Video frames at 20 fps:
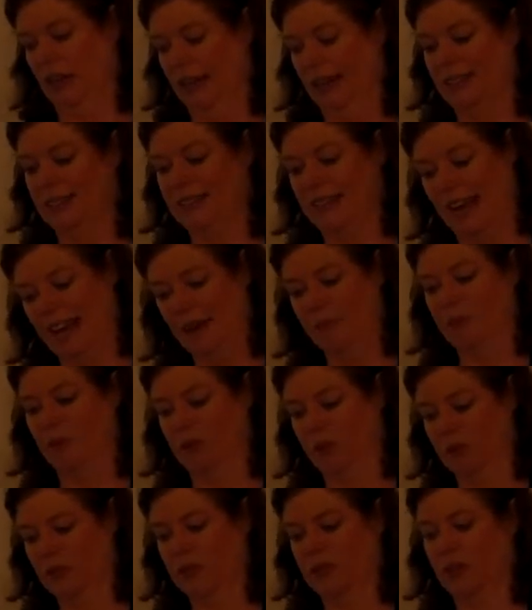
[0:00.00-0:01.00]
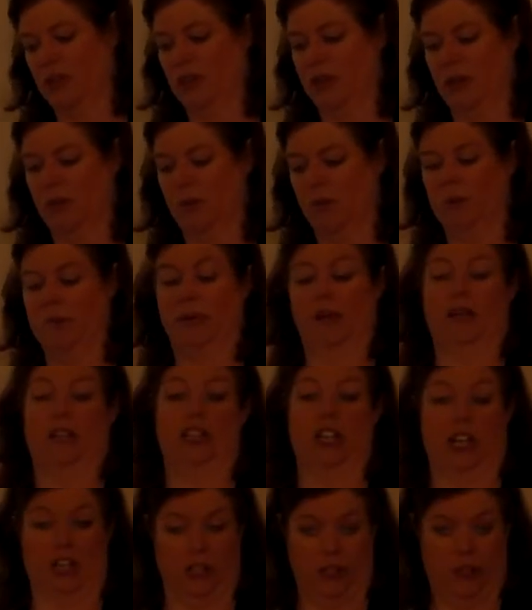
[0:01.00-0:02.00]
Examples would be
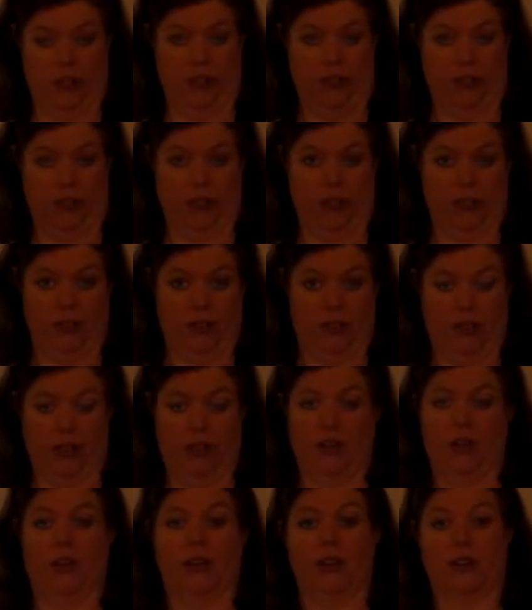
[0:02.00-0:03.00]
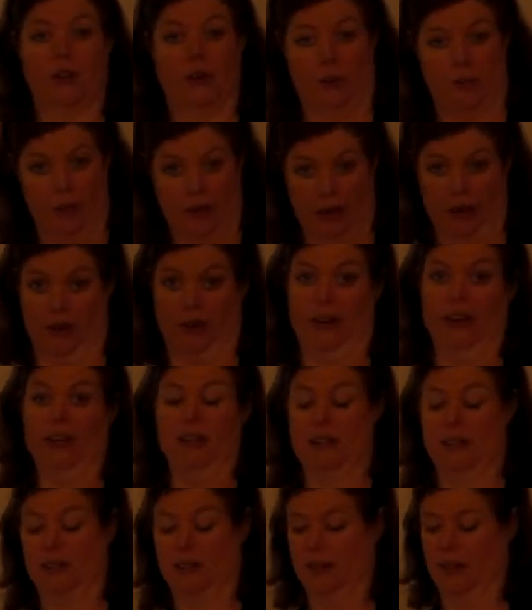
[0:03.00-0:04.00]
gestures, your
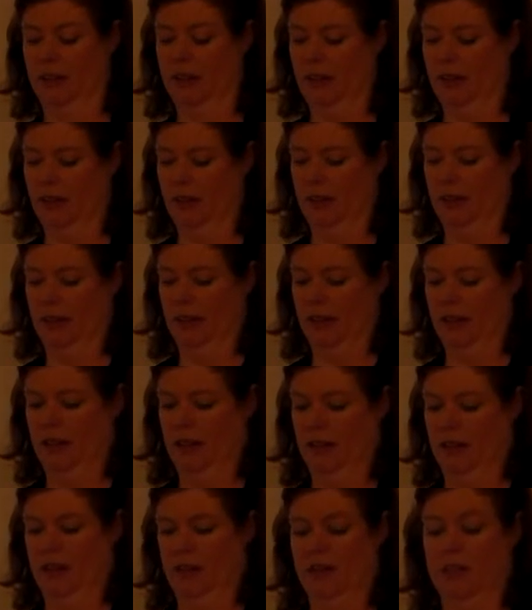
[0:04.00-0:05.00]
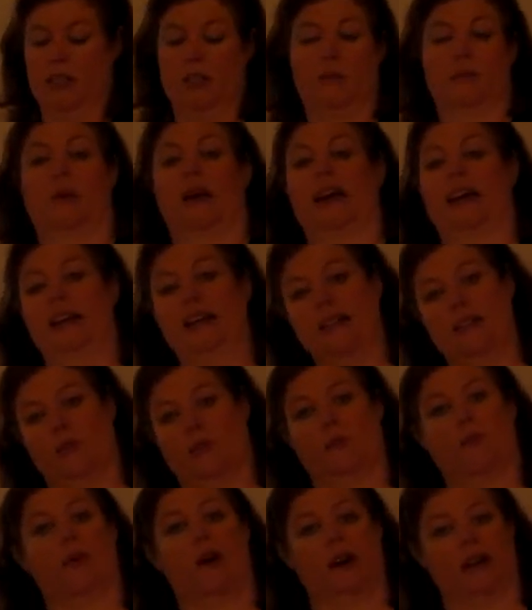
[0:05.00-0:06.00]
appearance, the space
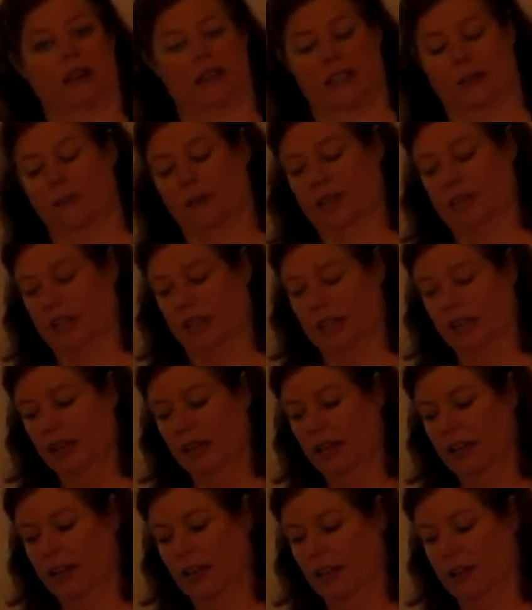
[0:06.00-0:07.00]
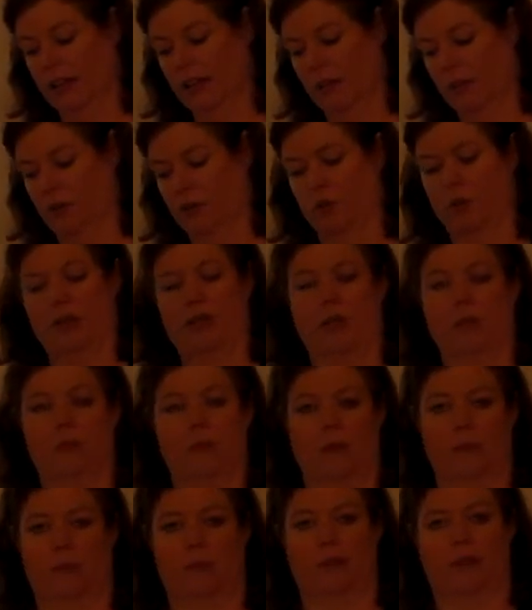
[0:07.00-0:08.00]
or proximity between two
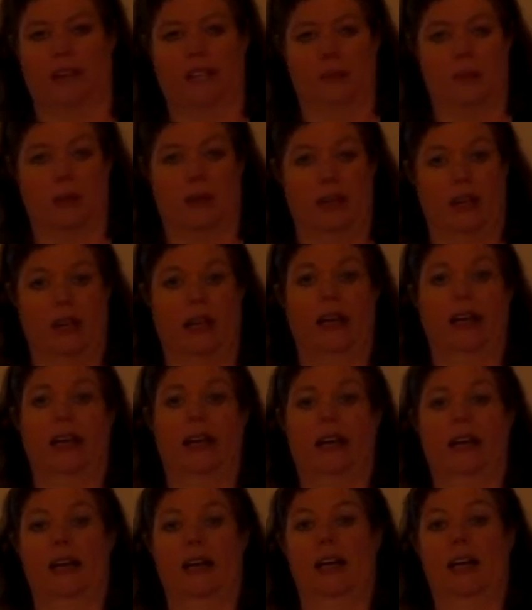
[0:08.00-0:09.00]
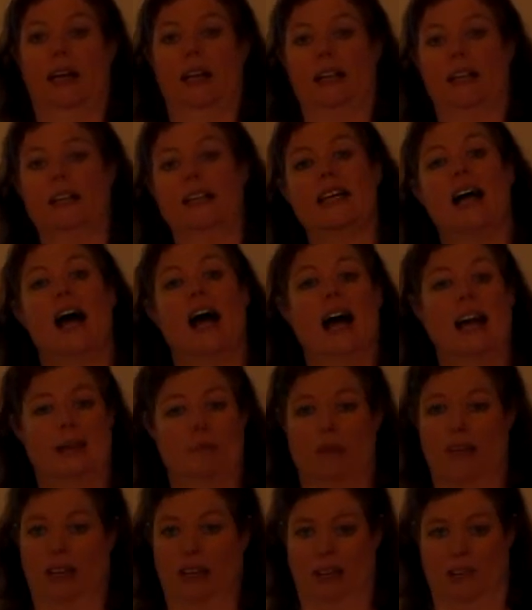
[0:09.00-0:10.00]
people when they speak, the
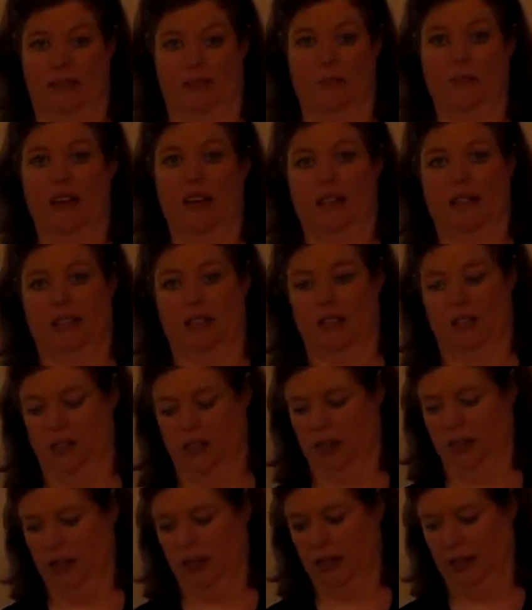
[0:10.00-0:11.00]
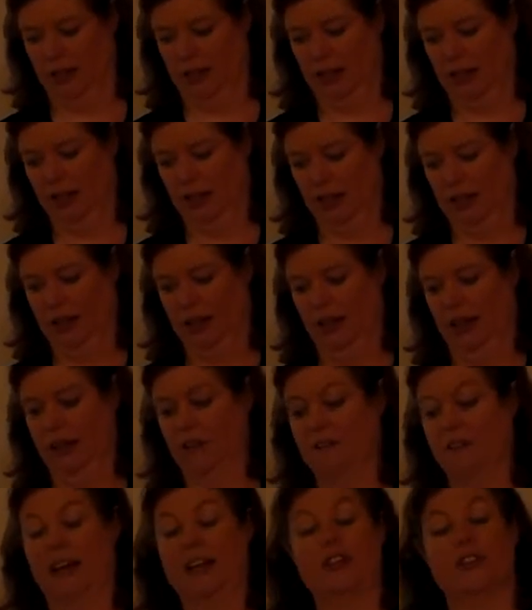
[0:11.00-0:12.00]
timing of the message,
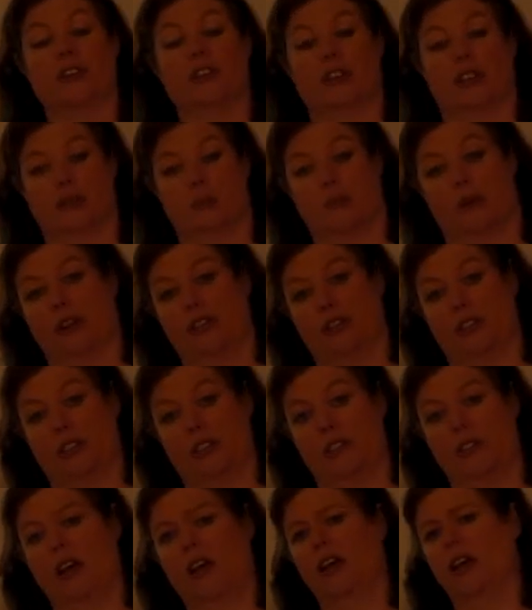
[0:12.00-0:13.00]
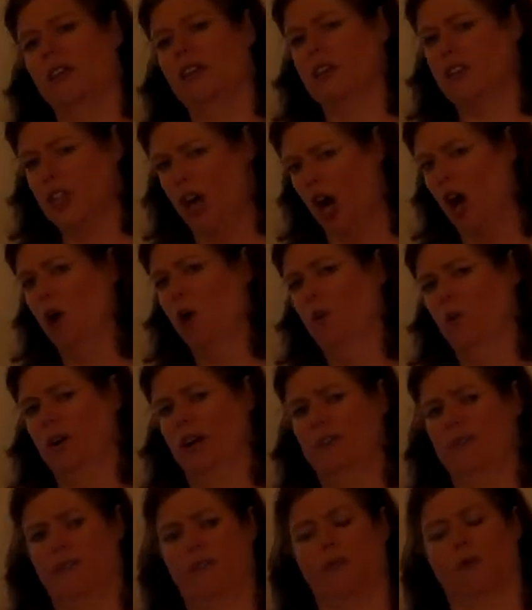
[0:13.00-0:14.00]
facial expressions, the
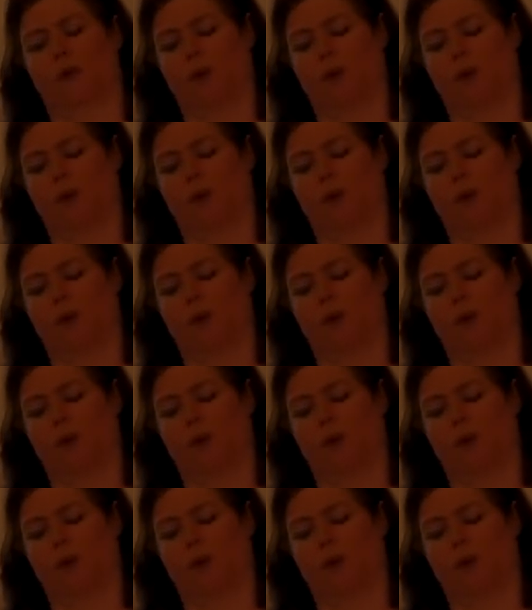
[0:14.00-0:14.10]
tone of the